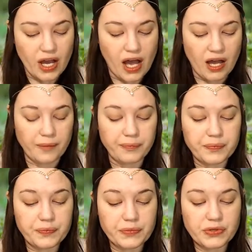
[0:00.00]

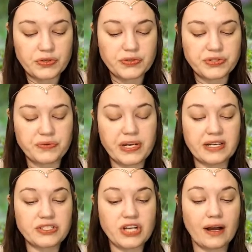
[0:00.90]
So we
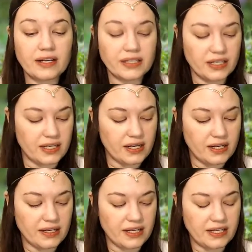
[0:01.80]
can talk
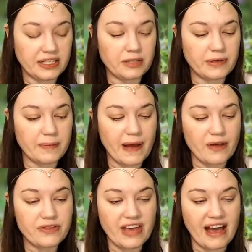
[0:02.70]
a little bit
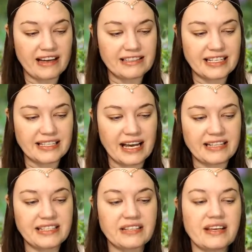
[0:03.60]
about that, the
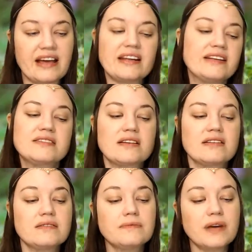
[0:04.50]
idea that it's
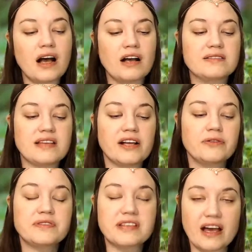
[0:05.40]

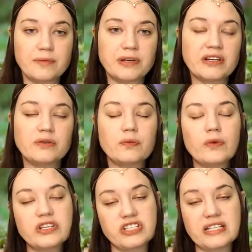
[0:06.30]
psilocybin,
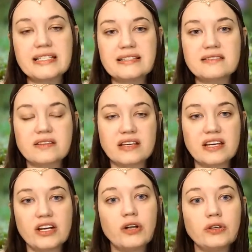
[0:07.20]
which is
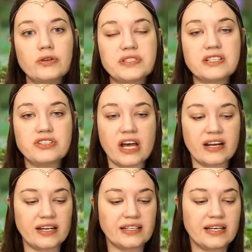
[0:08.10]
the
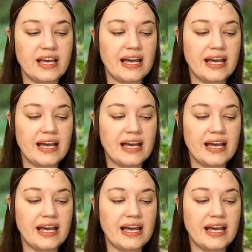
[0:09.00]
hallucinogenic